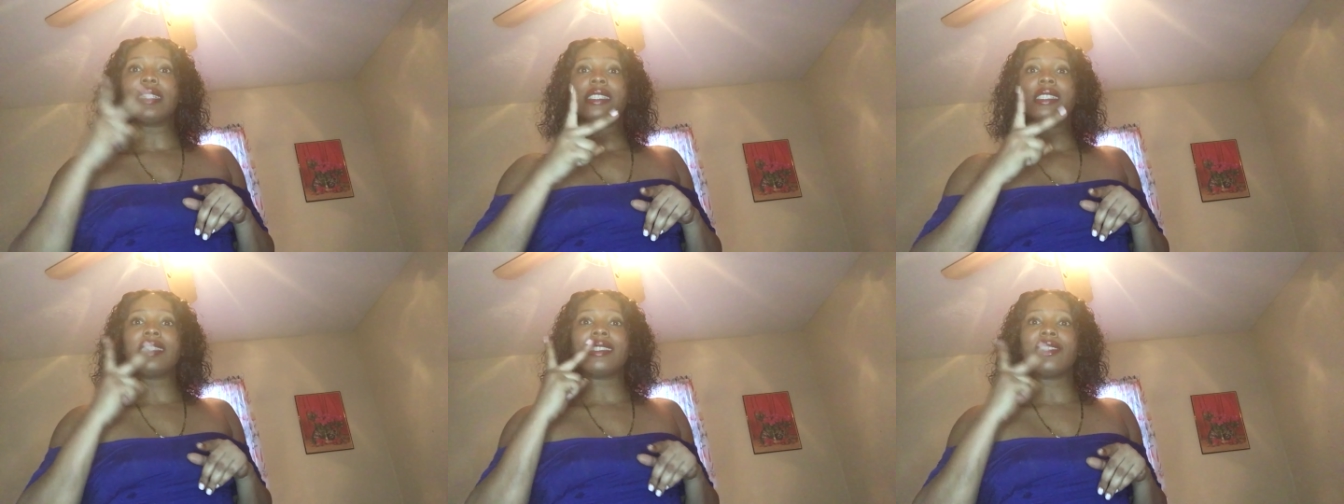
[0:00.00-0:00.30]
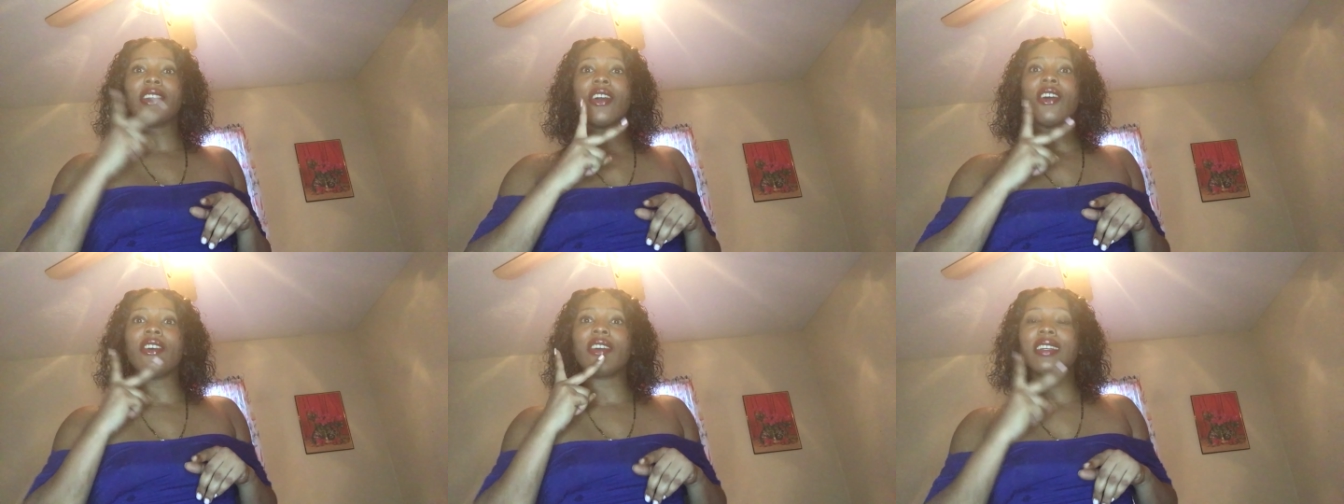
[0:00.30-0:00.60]

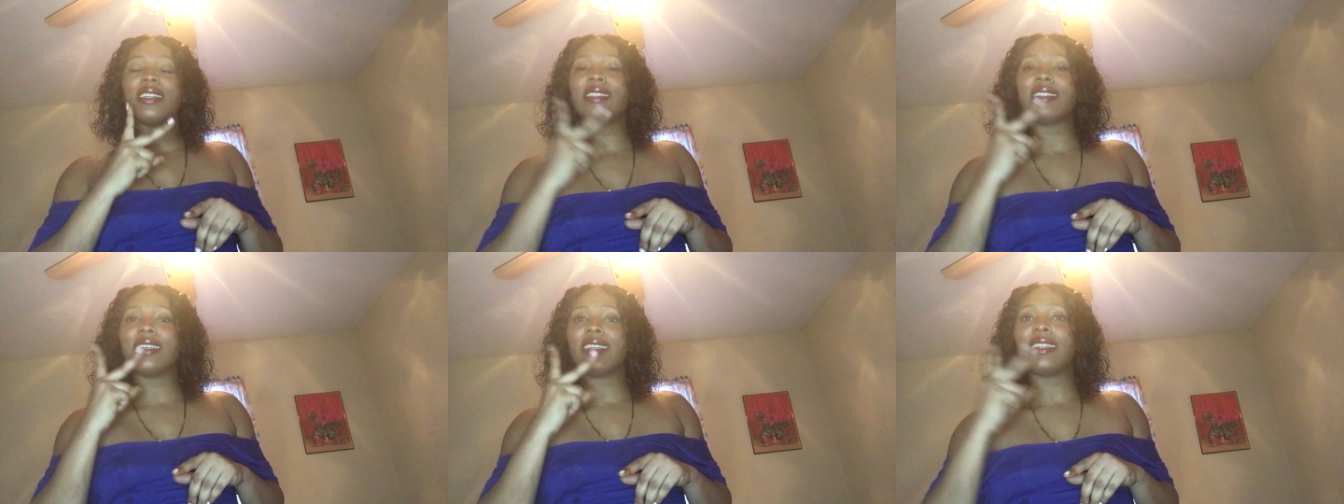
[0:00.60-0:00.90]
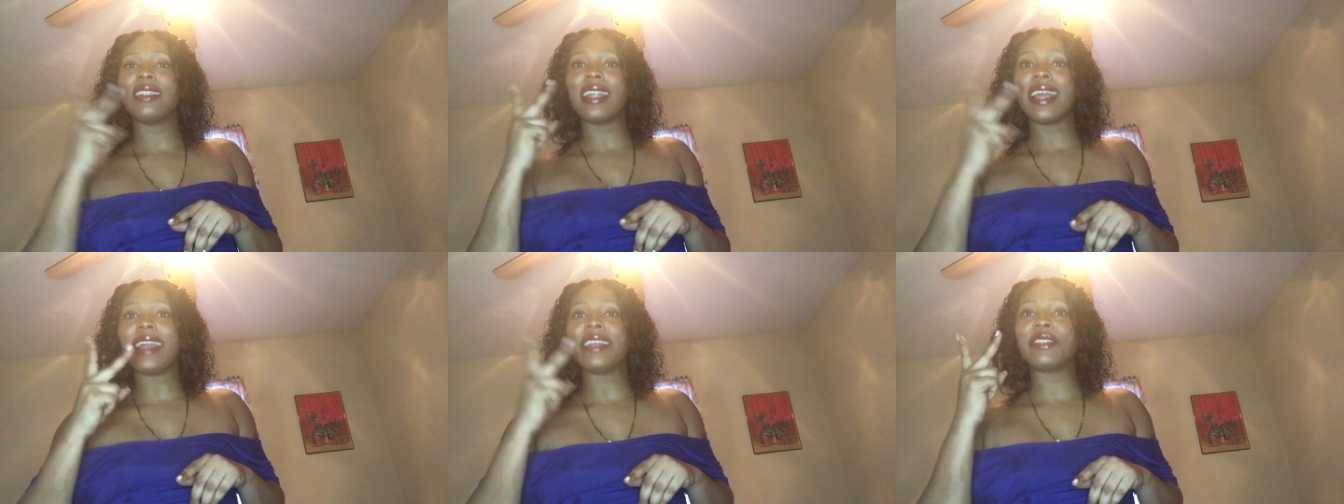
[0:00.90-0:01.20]
See y'all in the
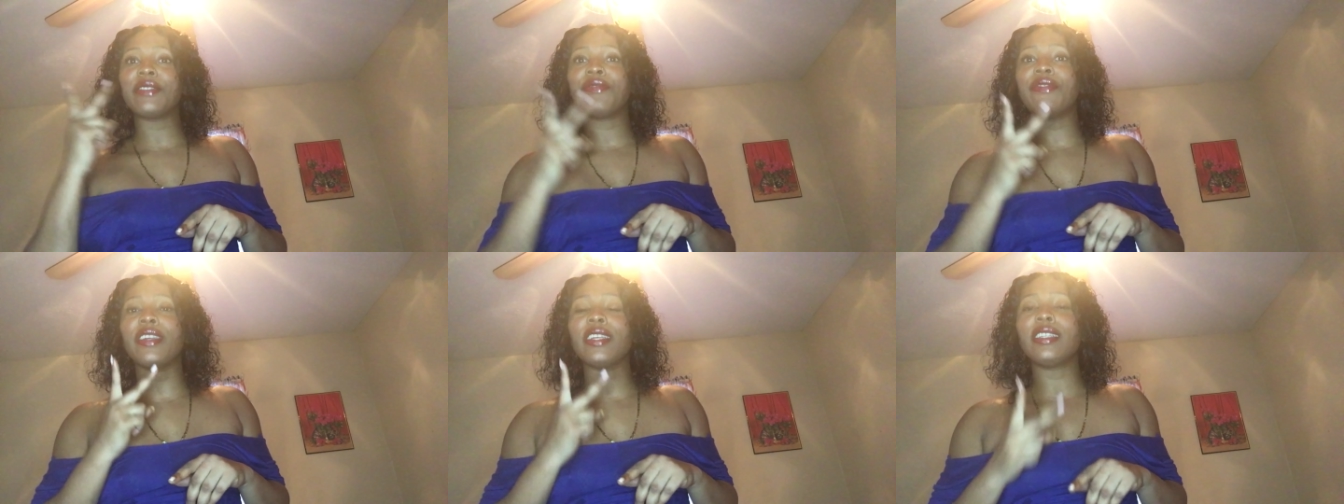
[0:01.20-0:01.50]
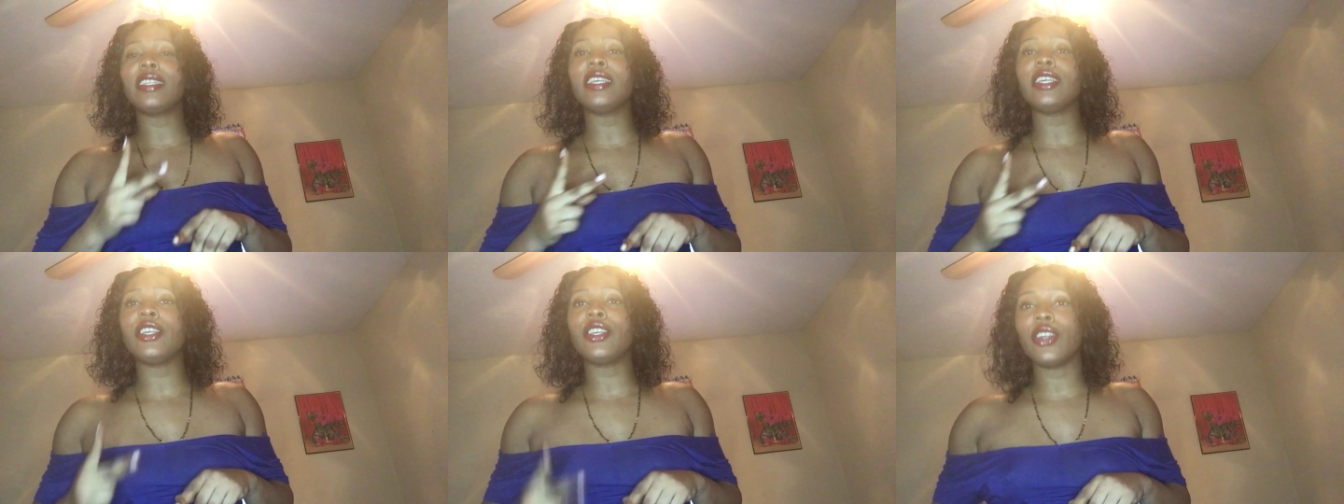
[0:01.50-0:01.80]
next
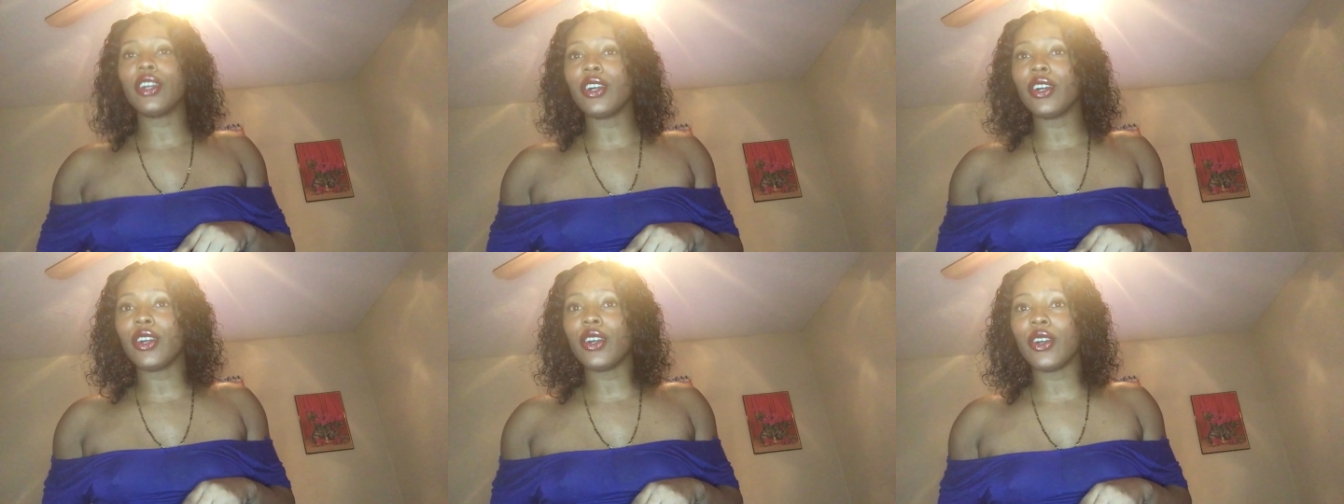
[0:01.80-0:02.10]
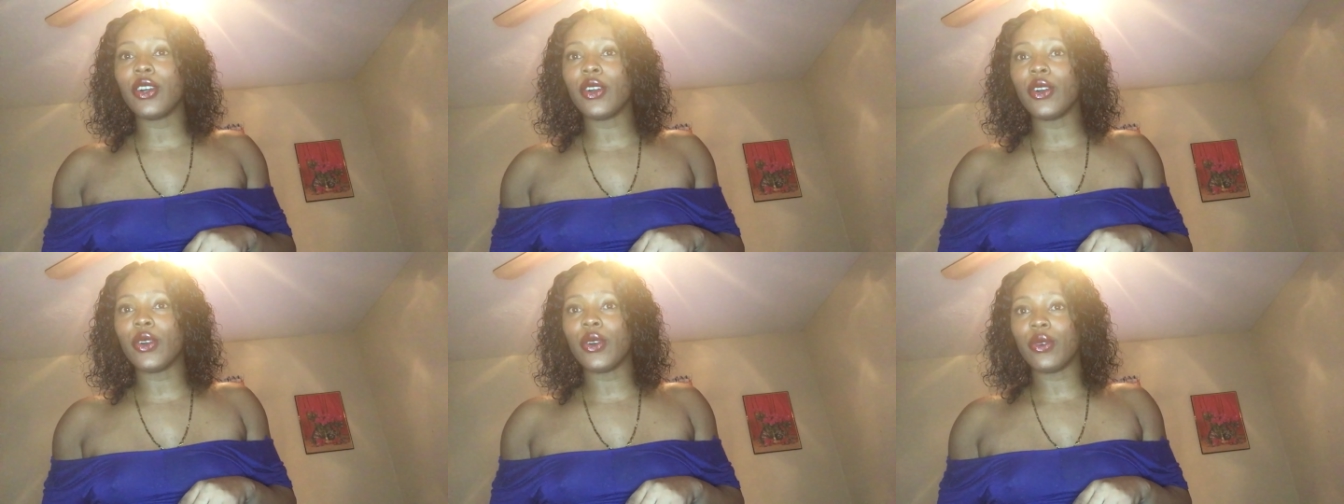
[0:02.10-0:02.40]

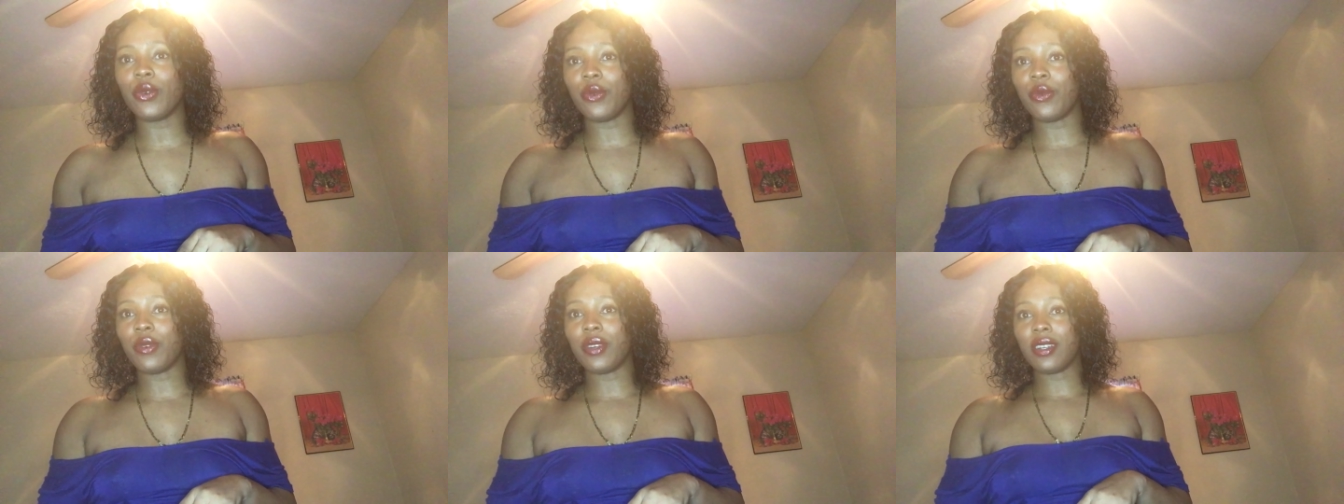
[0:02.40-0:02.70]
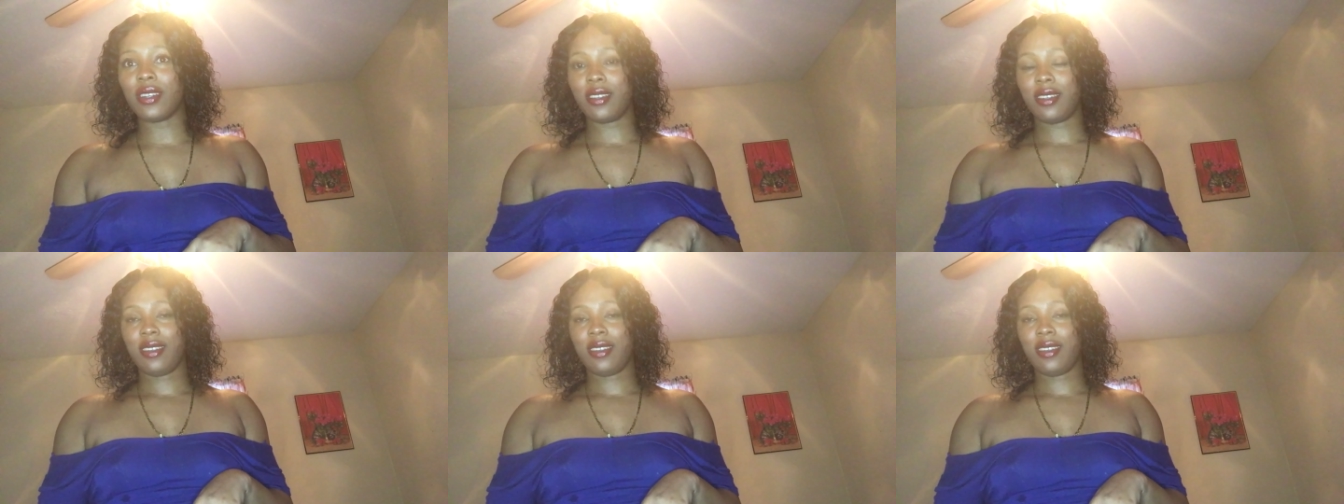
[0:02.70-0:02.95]
video.